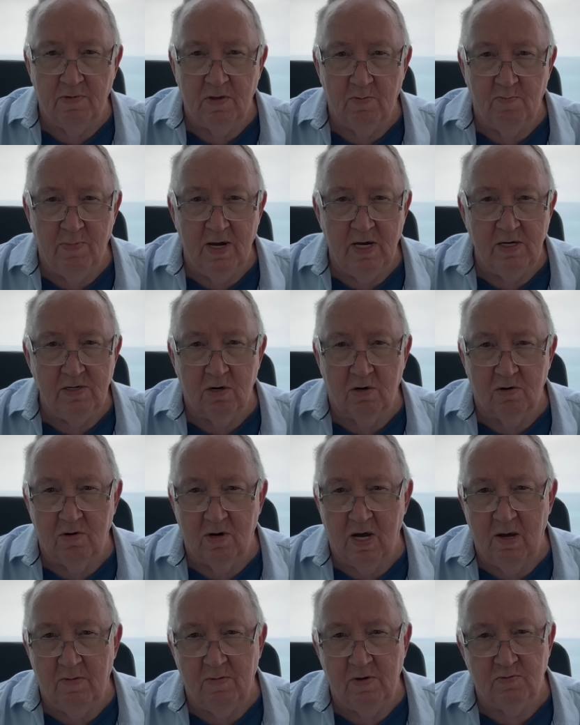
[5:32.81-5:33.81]
The major
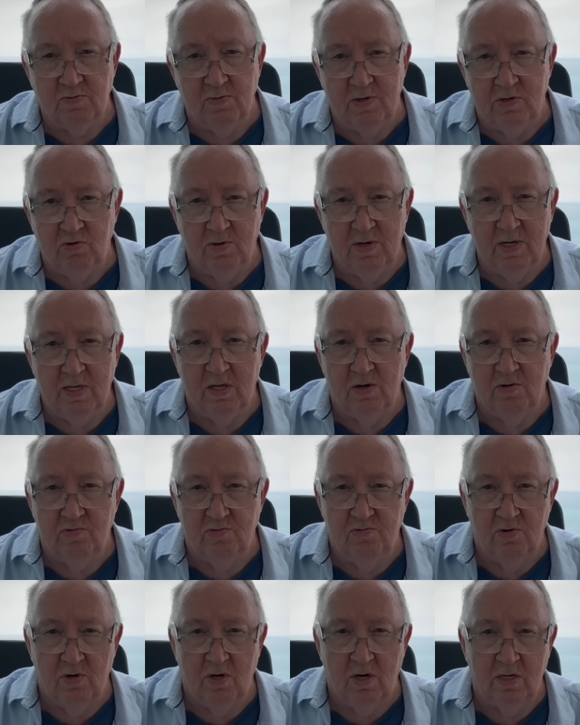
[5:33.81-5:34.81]
crime is between the
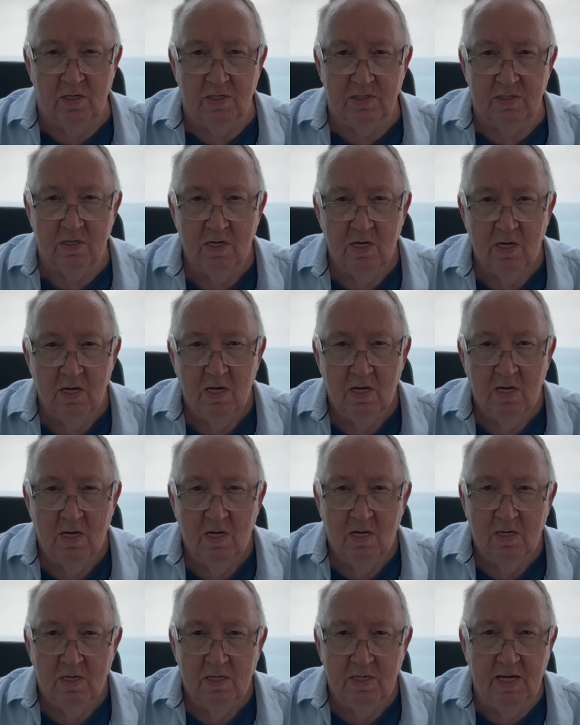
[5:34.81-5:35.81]
drugs
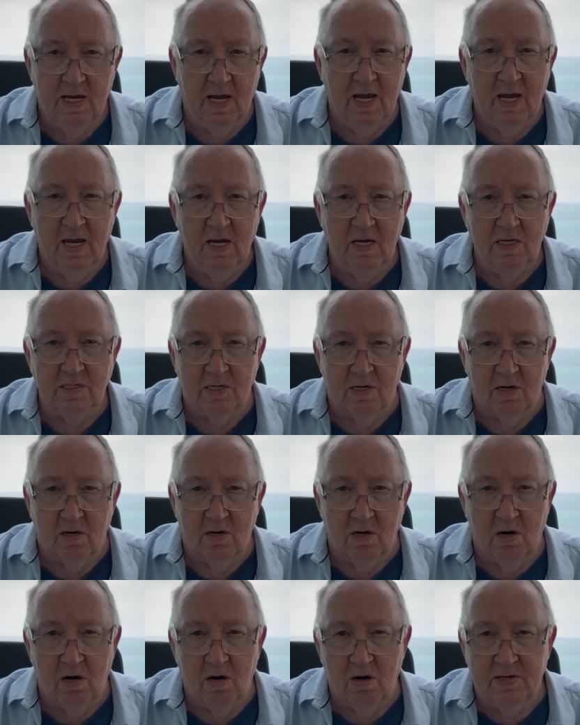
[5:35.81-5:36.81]
gangs and the
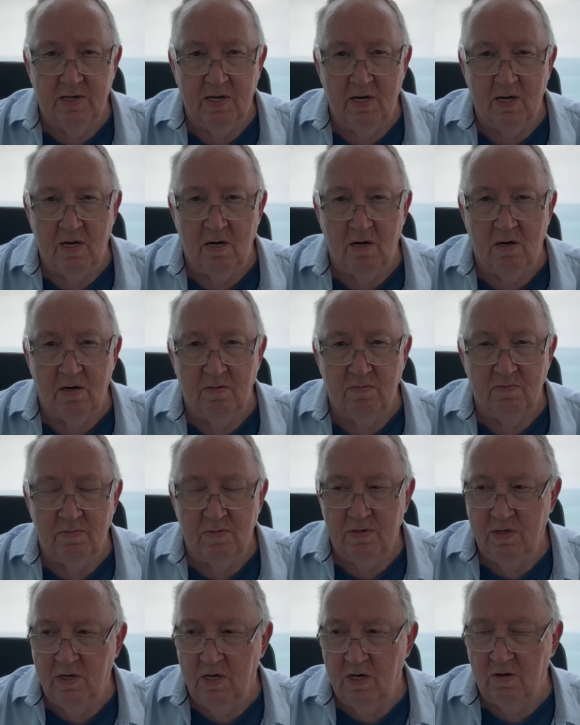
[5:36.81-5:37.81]
cartel, and
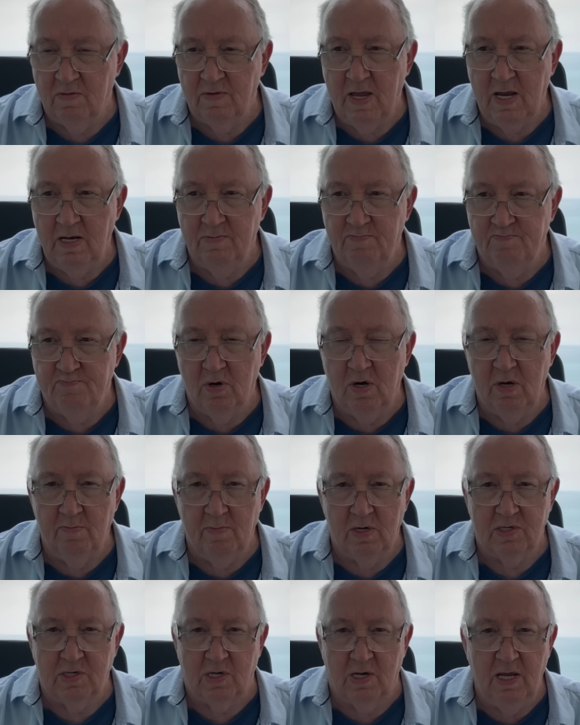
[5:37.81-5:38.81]
you know, they pretty
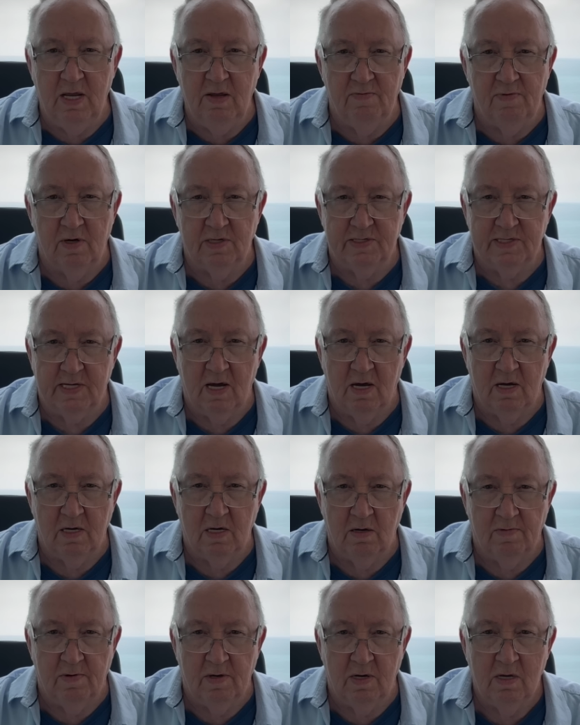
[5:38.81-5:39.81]
much leave us out
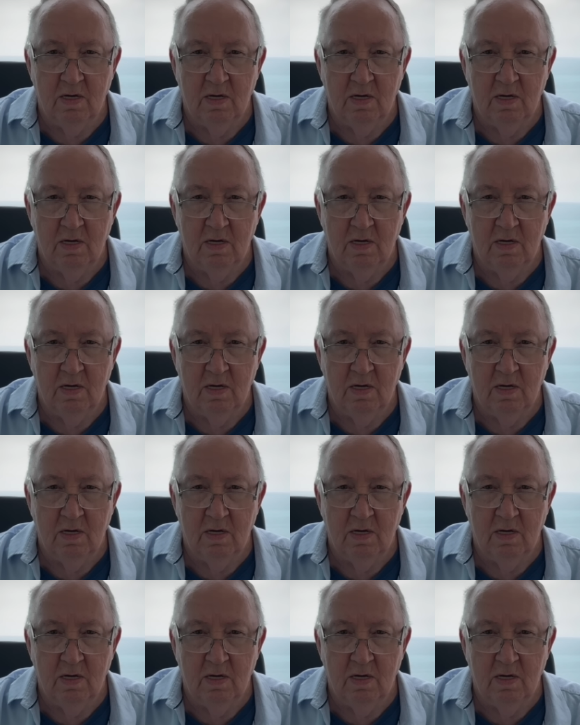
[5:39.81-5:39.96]
of it.